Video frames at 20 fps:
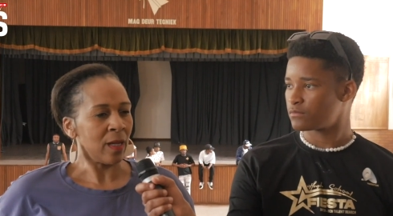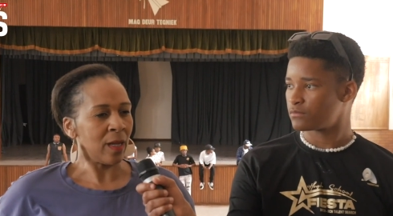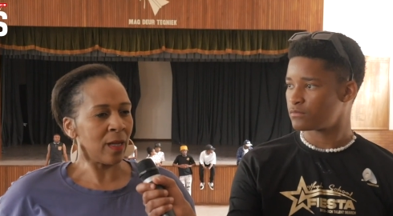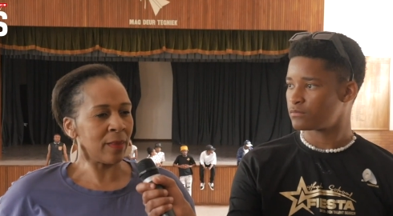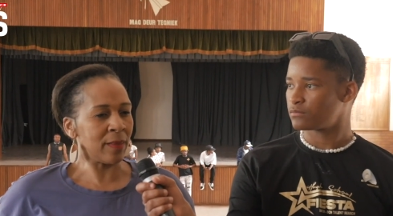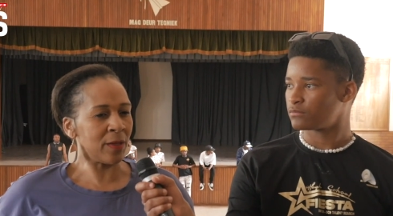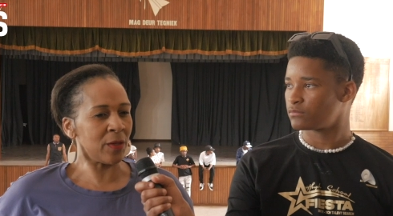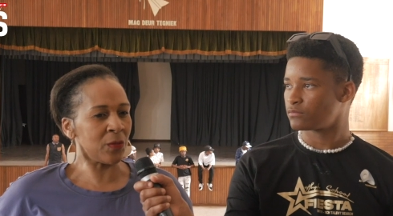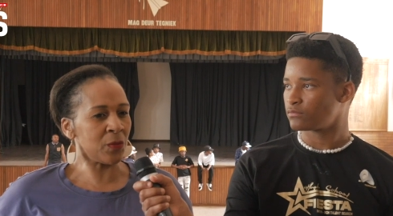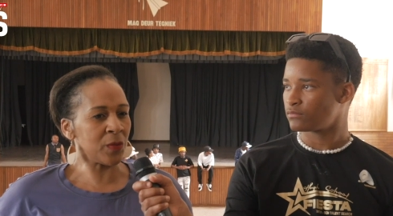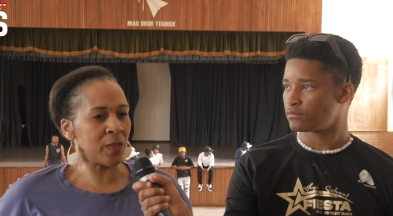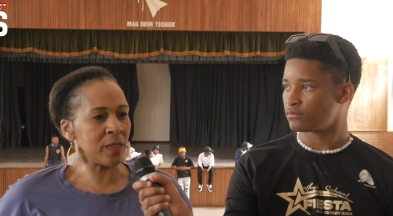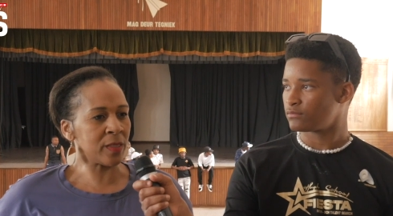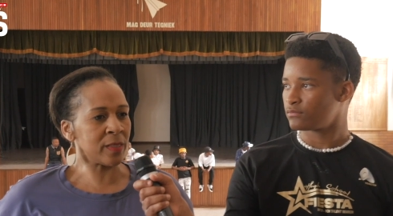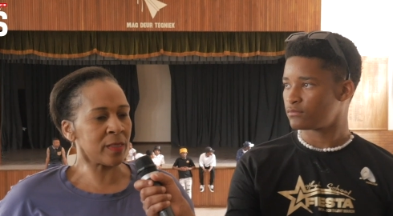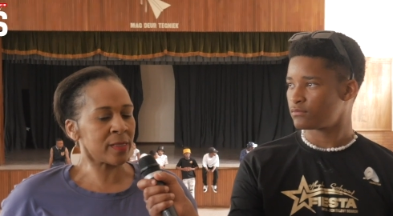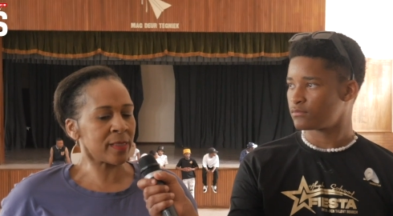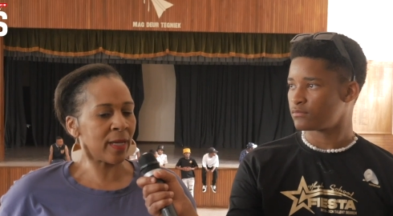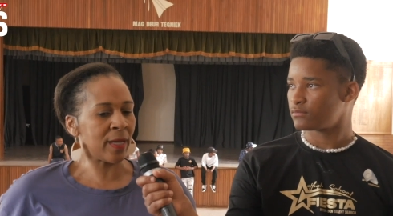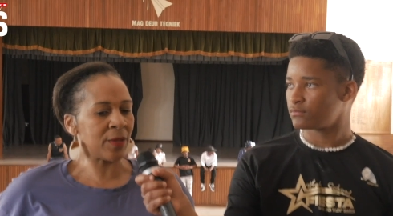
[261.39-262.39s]
Speaker 1: And then we
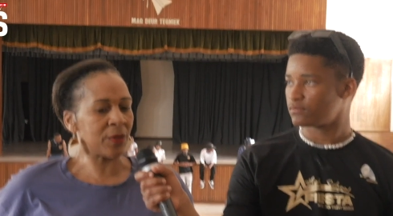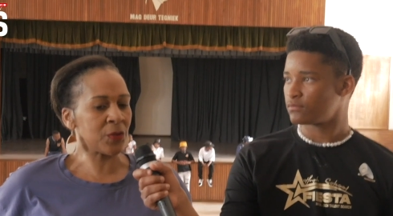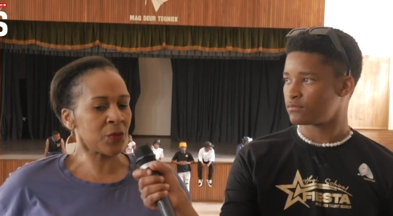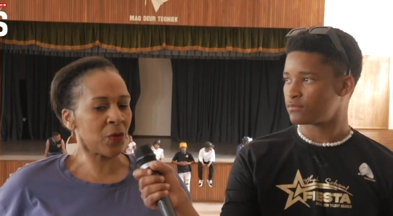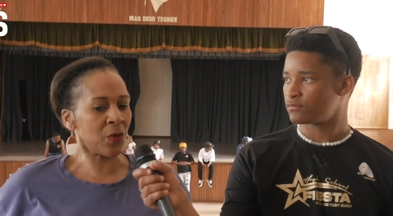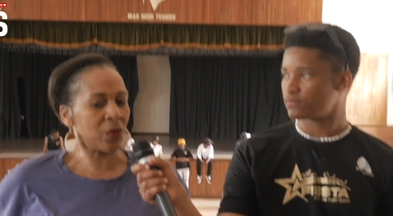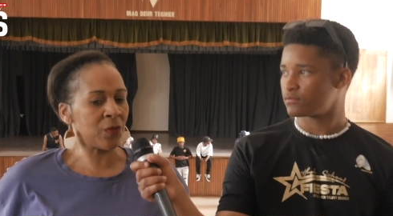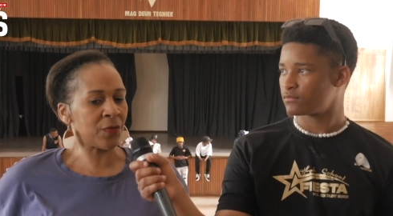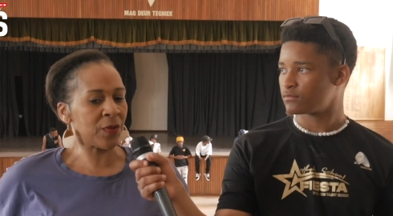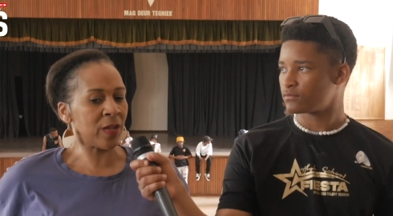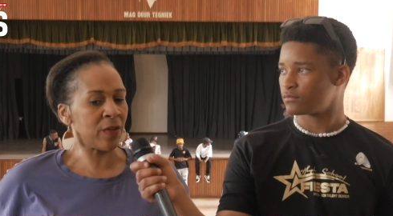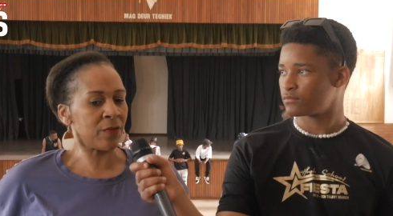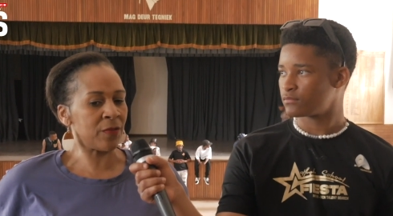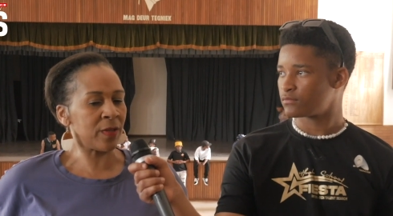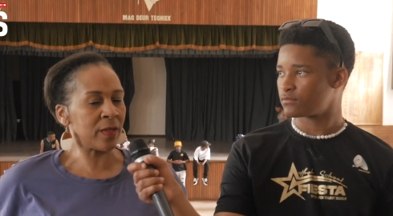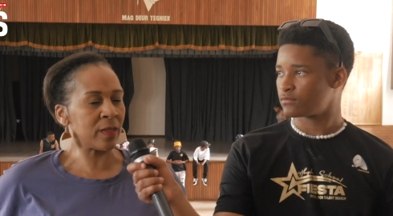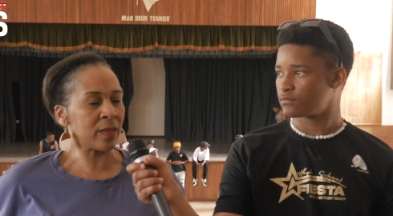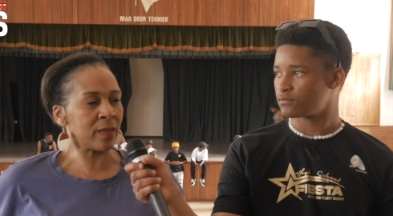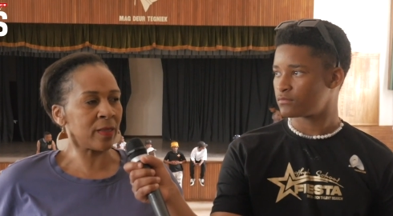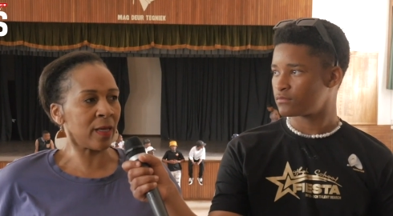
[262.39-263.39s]
decided of
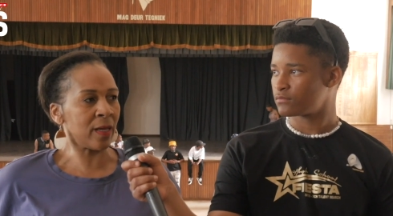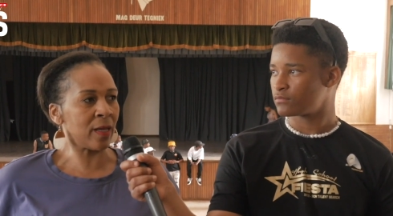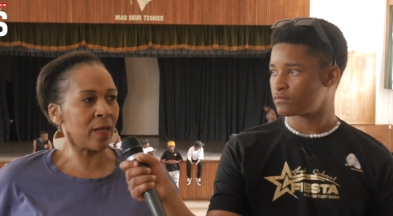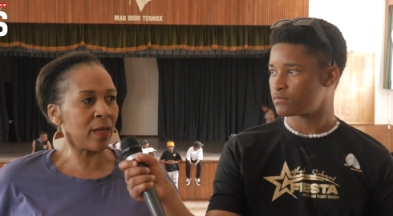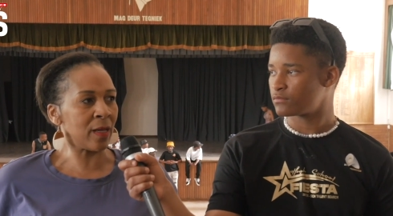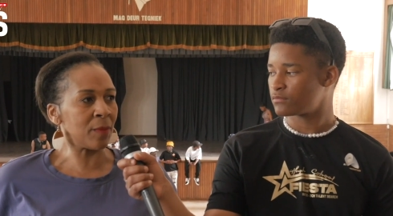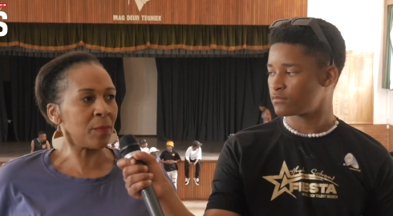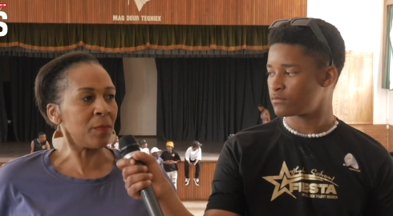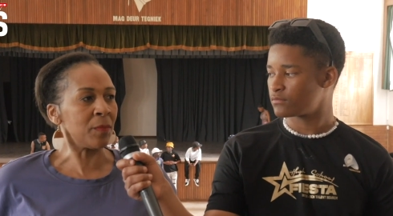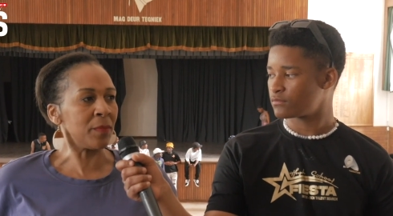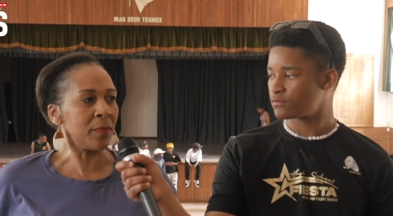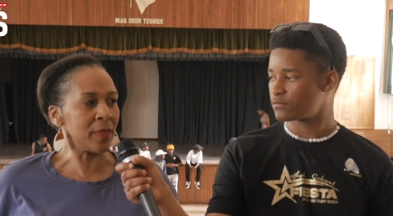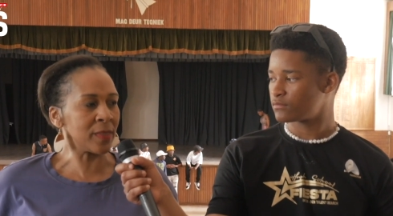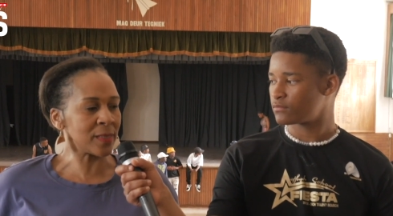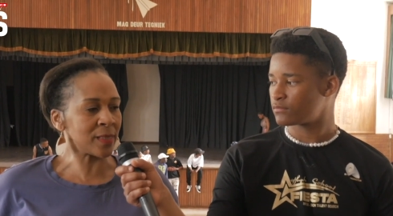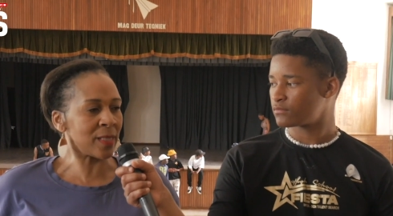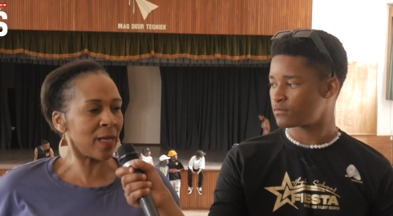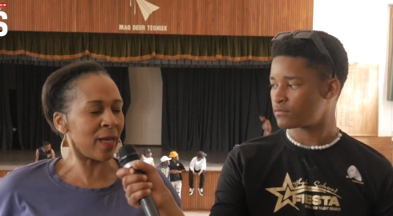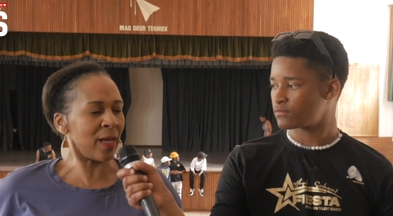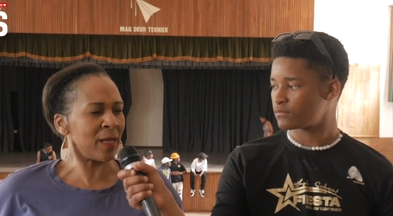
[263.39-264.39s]
having the
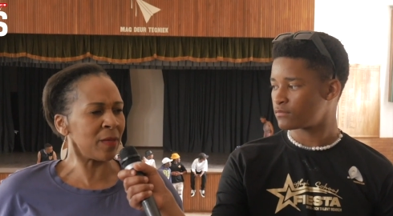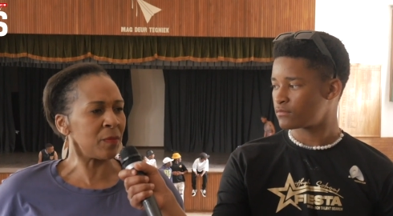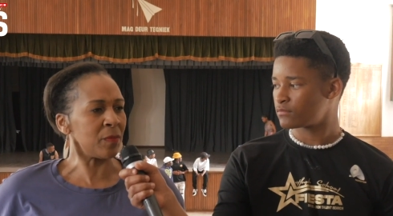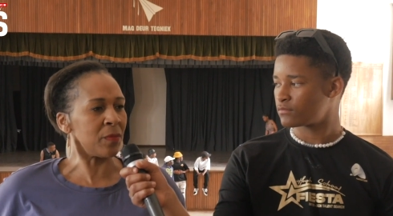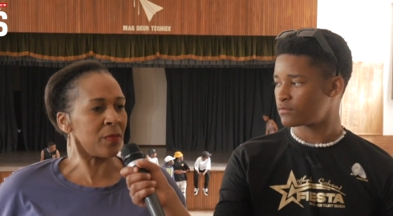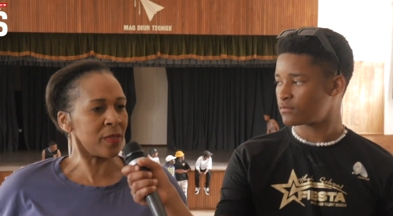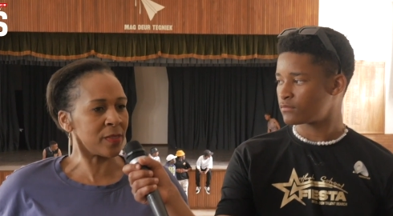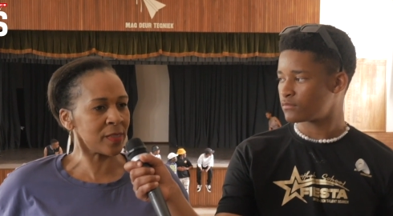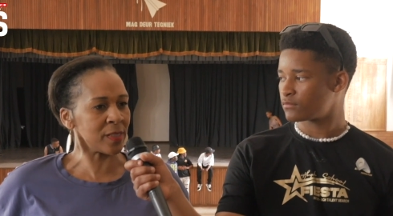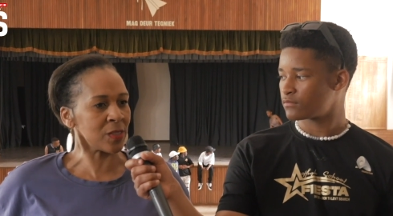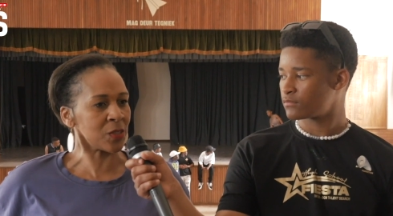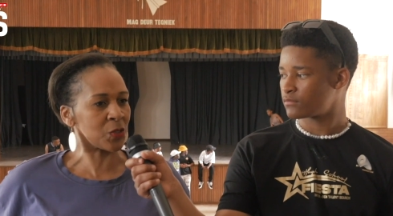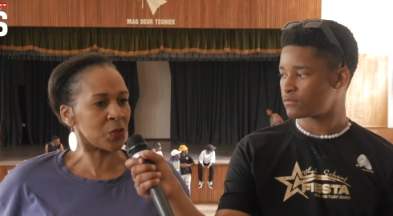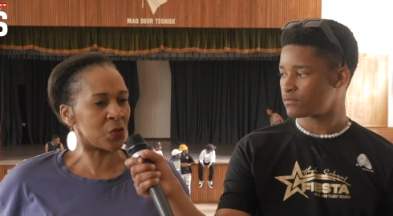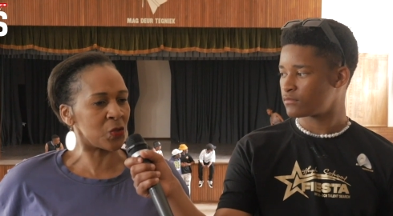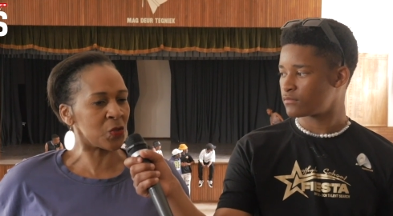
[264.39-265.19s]
Mr. and Mrs.